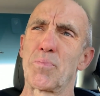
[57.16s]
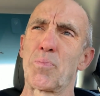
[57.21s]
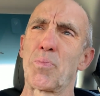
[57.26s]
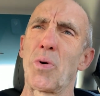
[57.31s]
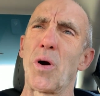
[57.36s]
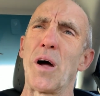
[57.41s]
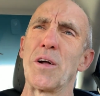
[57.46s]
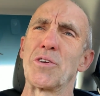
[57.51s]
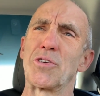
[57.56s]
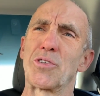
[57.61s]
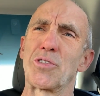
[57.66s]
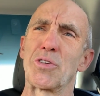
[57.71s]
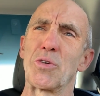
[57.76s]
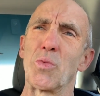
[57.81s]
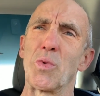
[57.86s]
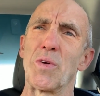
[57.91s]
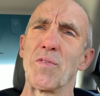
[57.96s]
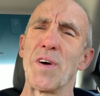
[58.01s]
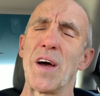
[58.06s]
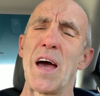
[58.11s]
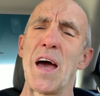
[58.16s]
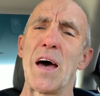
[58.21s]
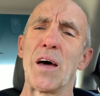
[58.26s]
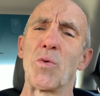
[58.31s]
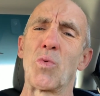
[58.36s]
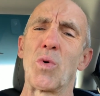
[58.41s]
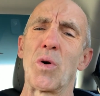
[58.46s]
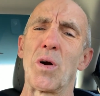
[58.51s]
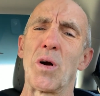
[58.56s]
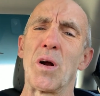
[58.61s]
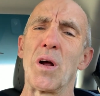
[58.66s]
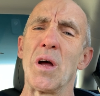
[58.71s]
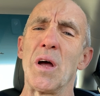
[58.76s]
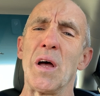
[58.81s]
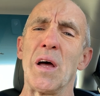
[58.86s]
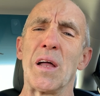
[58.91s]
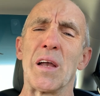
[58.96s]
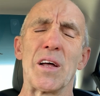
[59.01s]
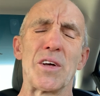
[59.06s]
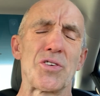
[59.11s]
projects that we've had where,
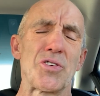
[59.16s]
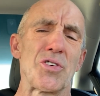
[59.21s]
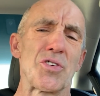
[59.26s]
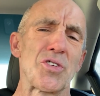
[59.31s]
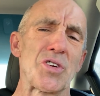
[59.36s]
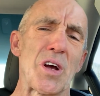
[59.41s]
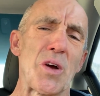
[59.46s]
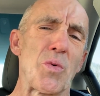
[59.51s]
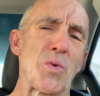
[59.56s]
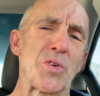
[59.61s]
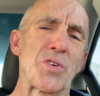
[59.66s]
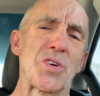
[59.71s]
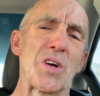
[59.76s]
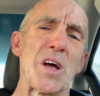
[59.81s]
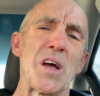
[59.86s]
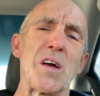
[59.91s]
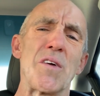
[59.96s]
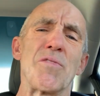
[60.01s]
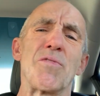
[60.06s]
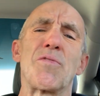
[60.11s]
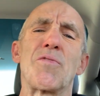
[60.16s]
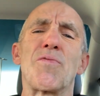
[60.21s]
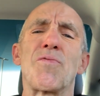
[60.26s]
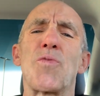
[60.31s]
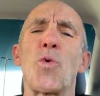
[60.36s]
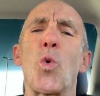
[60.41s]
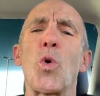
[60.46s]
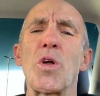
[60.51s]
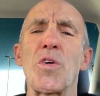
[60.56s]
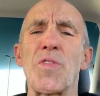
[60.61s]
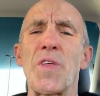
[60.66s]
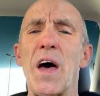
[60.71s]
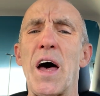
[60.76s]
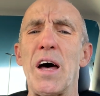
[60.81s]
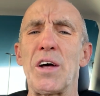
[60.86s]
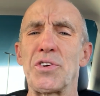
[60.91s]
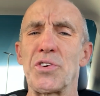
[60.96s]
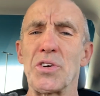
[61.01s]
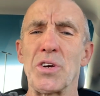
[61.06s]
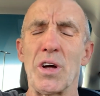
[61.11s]
let's just say we save
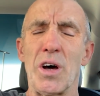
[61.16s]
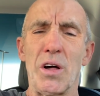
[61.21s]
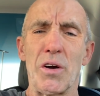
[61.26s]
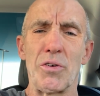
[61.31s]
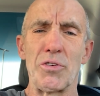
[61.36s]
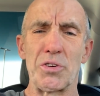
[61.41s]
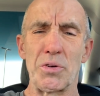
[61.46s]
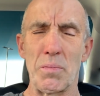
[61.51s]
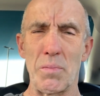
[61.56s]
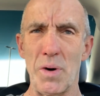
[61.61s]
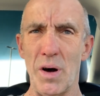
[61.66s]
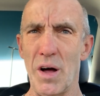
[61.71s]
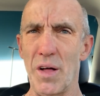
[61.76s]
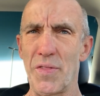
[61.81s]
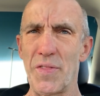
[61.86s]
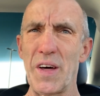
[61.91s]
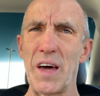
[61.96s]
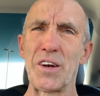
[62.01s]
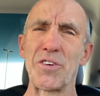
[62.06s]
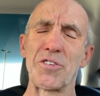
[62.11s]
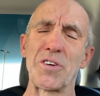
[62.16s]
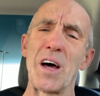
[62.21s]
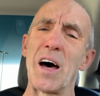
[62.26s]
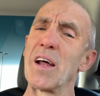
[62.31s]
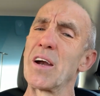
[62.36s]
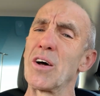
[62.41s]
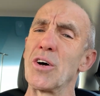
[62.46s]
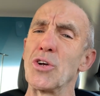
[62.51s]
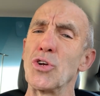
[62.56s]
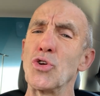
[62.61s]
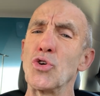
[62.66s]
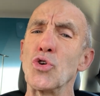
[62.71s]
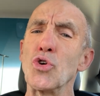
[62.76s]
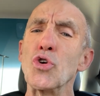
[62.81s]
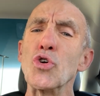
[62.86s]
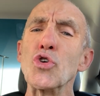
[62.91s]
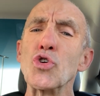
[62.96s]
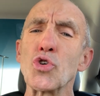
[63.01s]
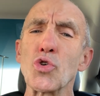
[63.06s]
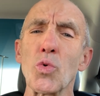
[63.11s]
$40,000 a month. That is not
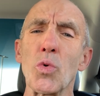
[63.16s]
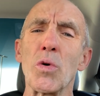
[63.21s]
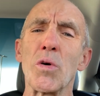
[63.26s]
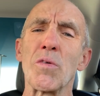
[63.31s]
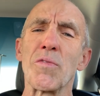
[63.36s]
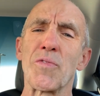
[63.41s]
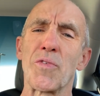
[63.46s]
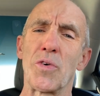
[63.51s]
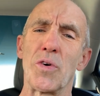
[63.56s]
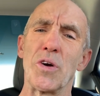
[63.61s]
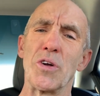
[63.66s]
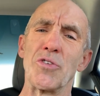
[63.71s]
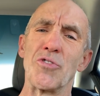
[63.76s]
unusual for a